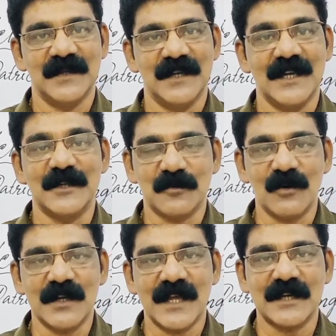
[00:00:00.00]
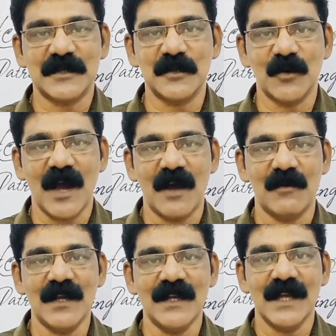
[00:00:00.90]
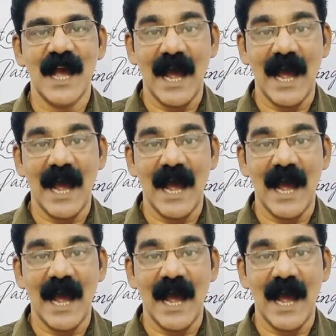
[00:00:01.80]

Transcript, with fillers: He told that you have a,